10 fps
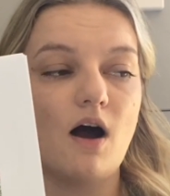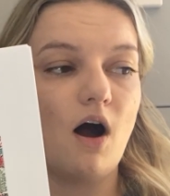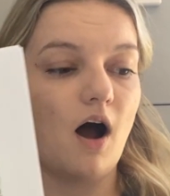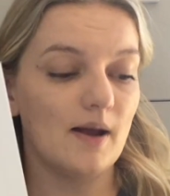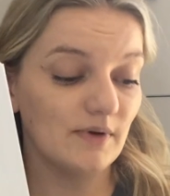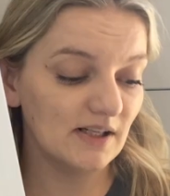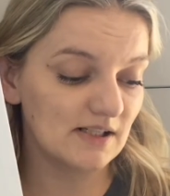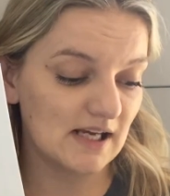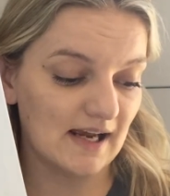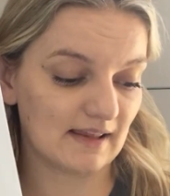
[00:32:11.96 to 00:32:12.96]
I'm going
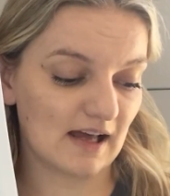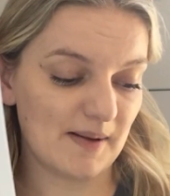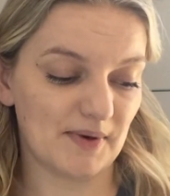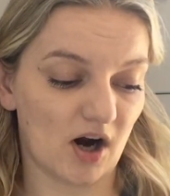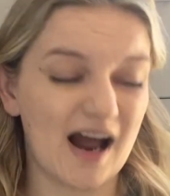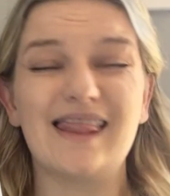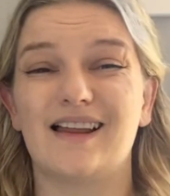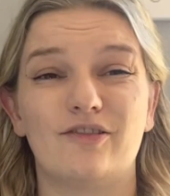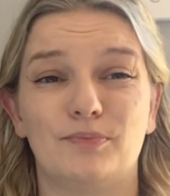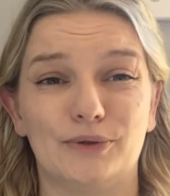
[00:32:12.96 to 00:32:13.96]
to take that, but I
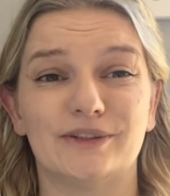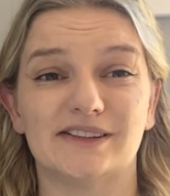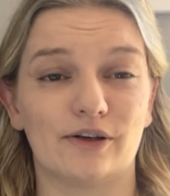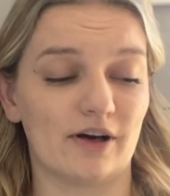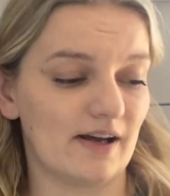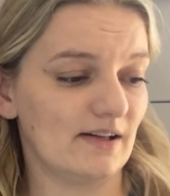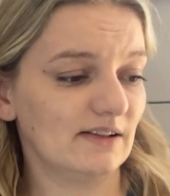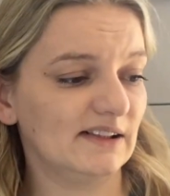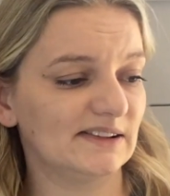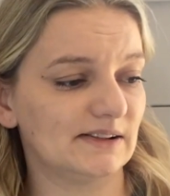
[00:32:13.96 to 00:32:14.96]
love blues and
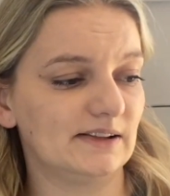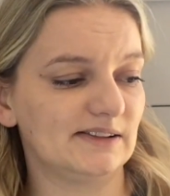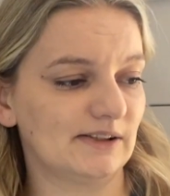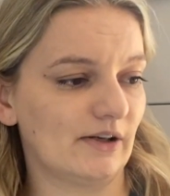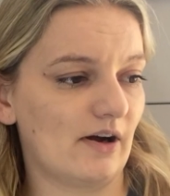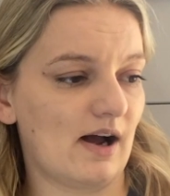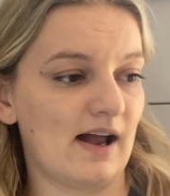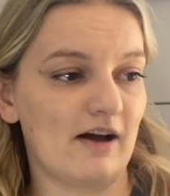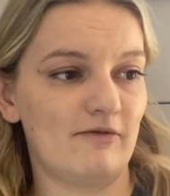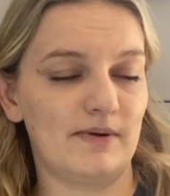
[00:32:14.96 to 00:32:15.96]
greens. So I
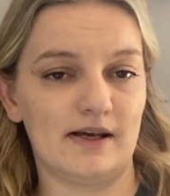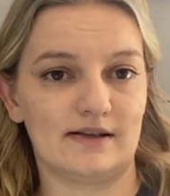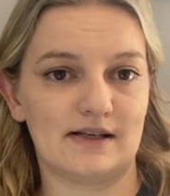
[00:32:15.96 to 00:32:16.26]
have picked